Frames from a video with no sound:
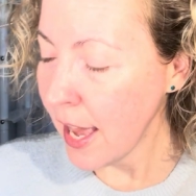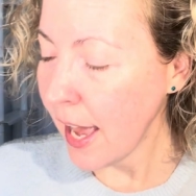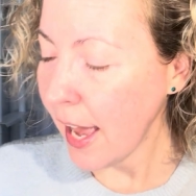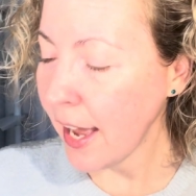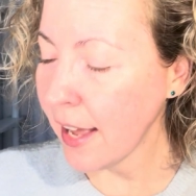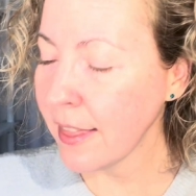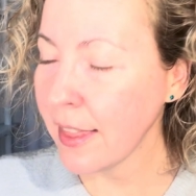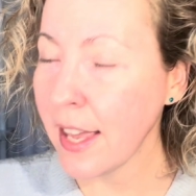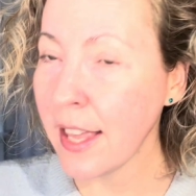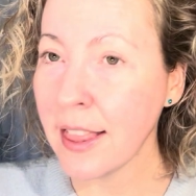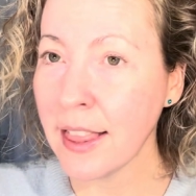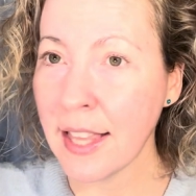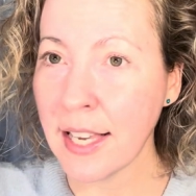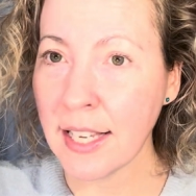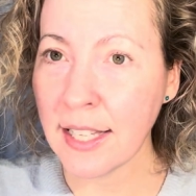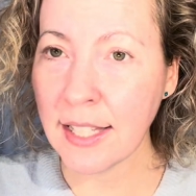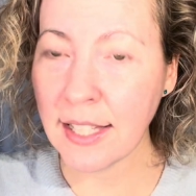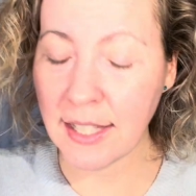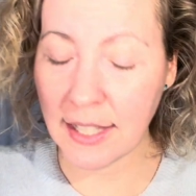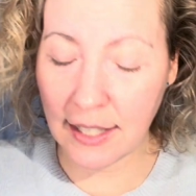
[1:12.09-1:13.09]
And then
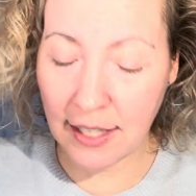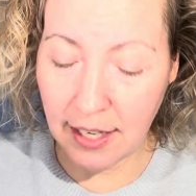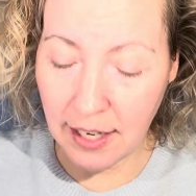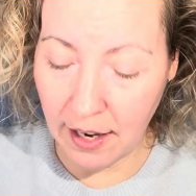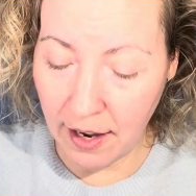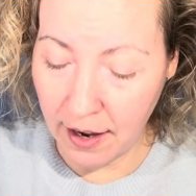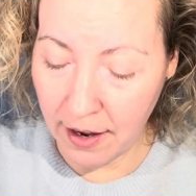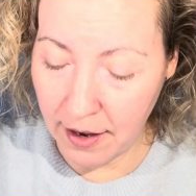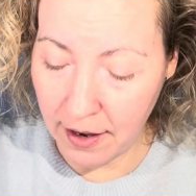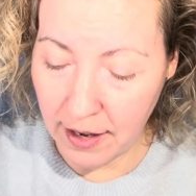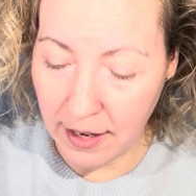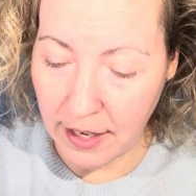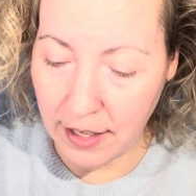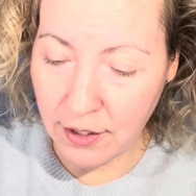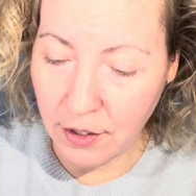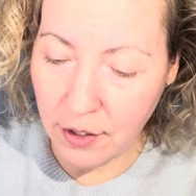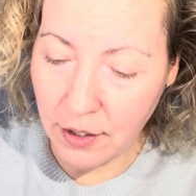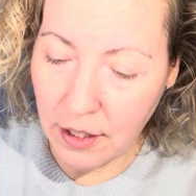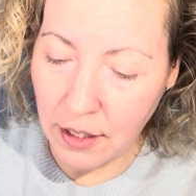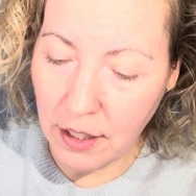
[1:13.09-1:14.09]
this
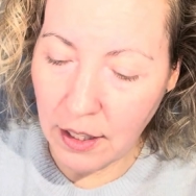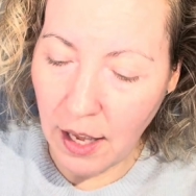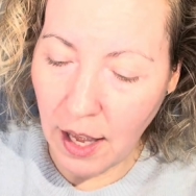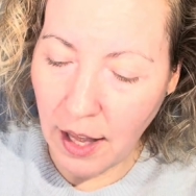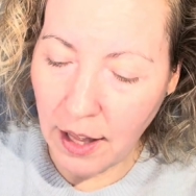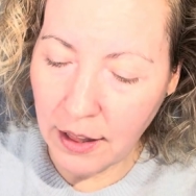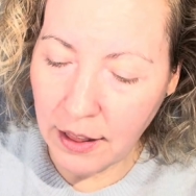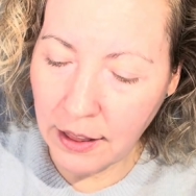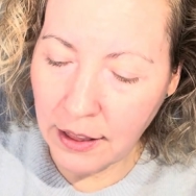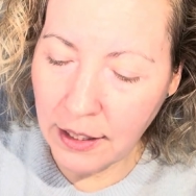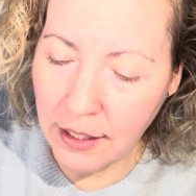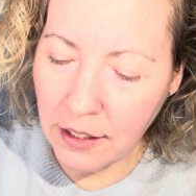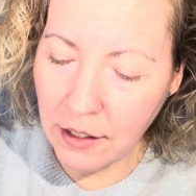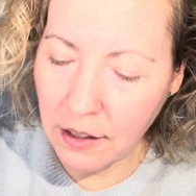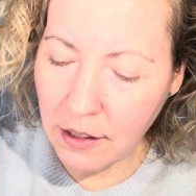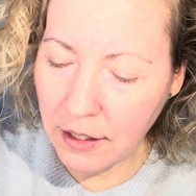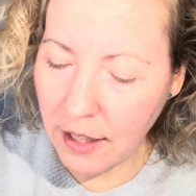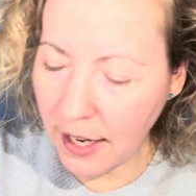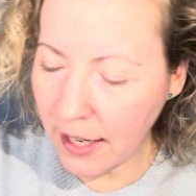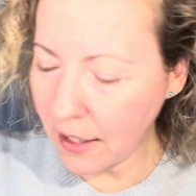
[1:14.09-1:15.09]
is a
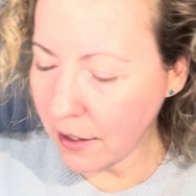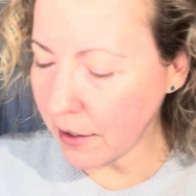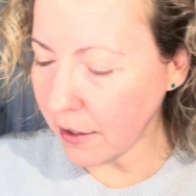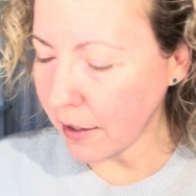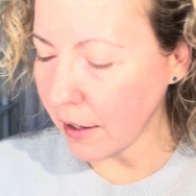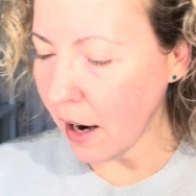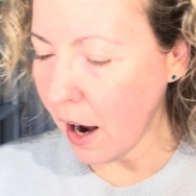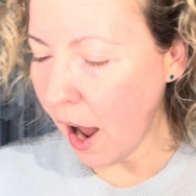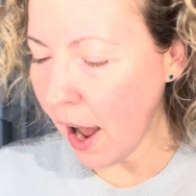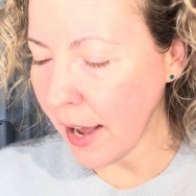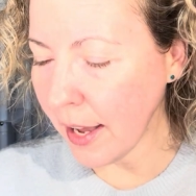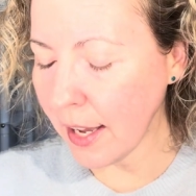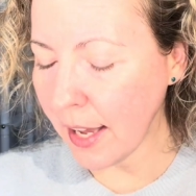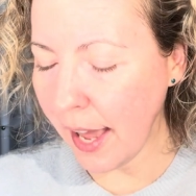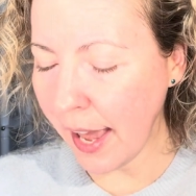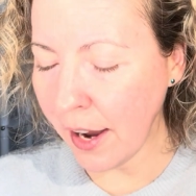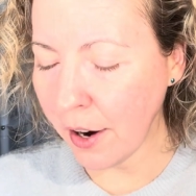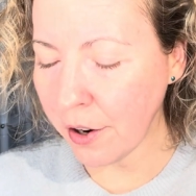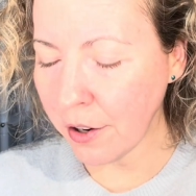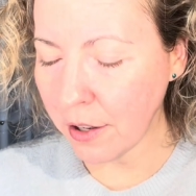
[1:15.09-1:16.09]
little lighter. I
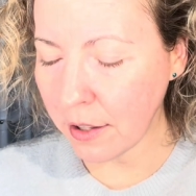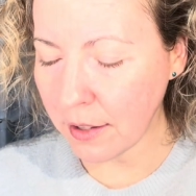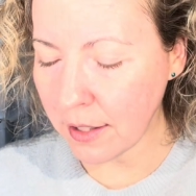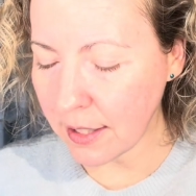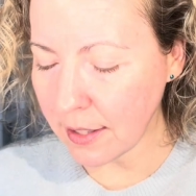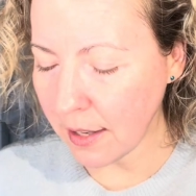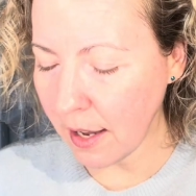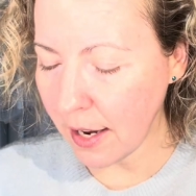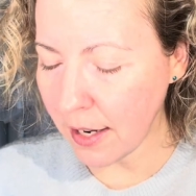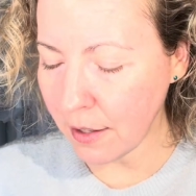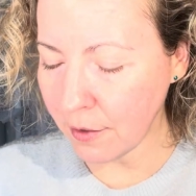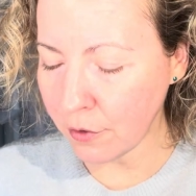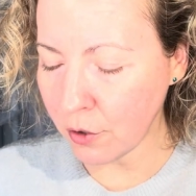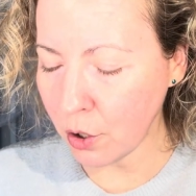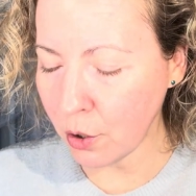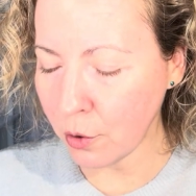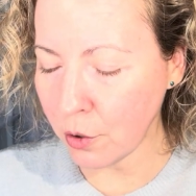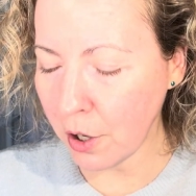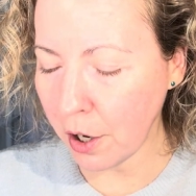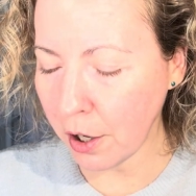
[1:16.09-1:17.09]
erred on the side of
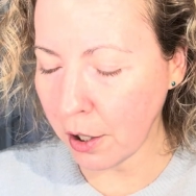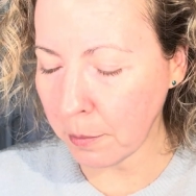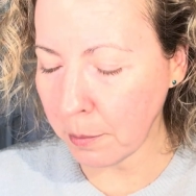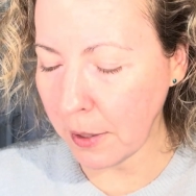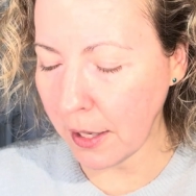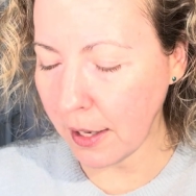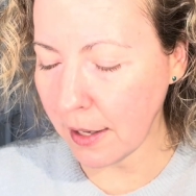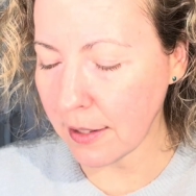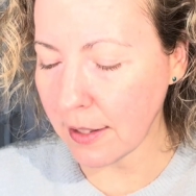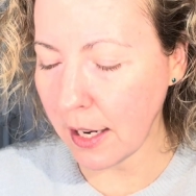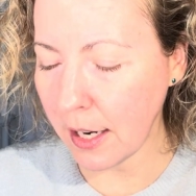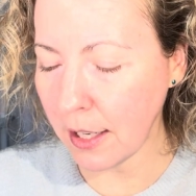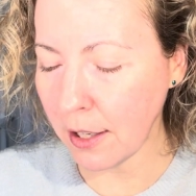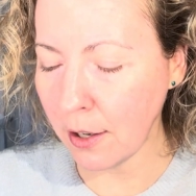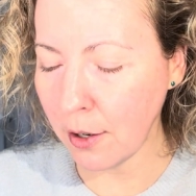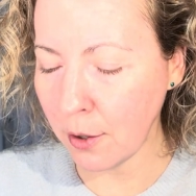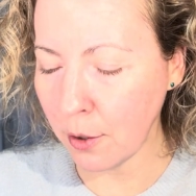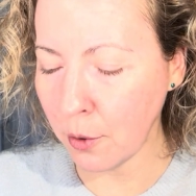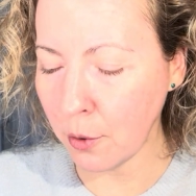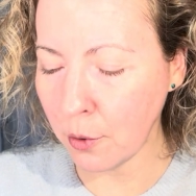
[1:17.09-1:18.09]
too dark because I
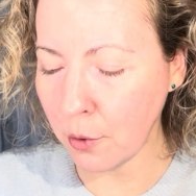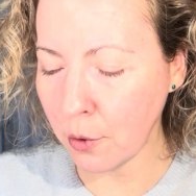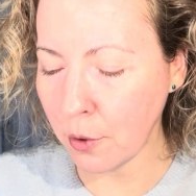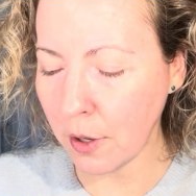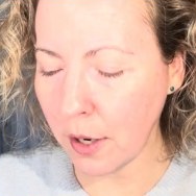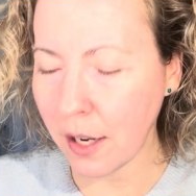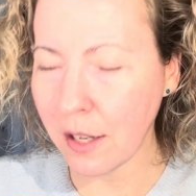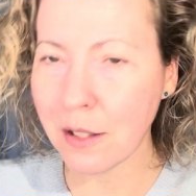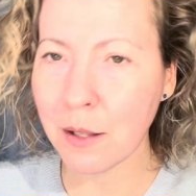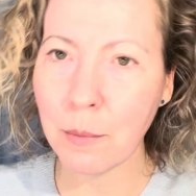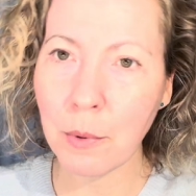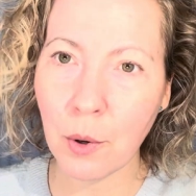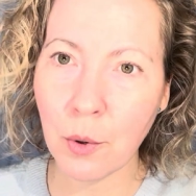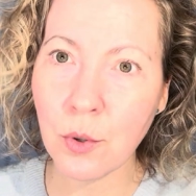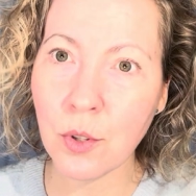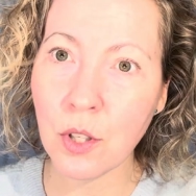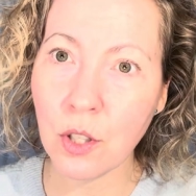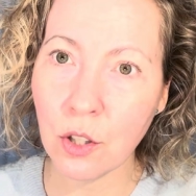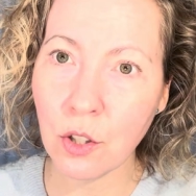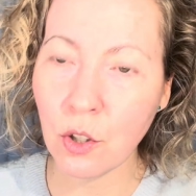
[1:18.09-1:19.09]
knew, as
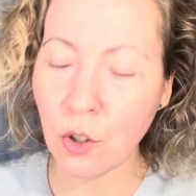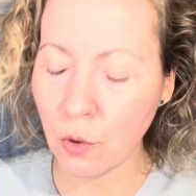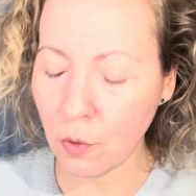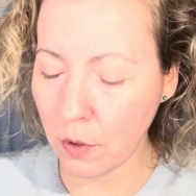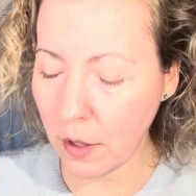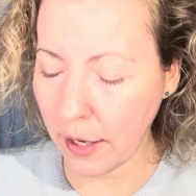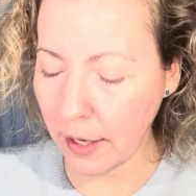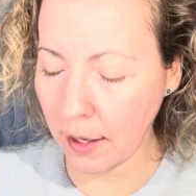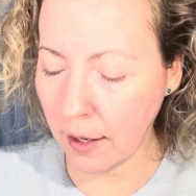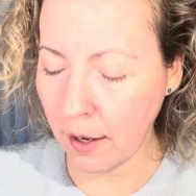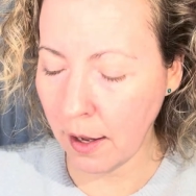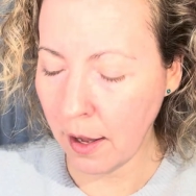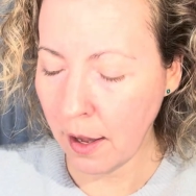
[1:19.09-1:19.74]
opposed to too light,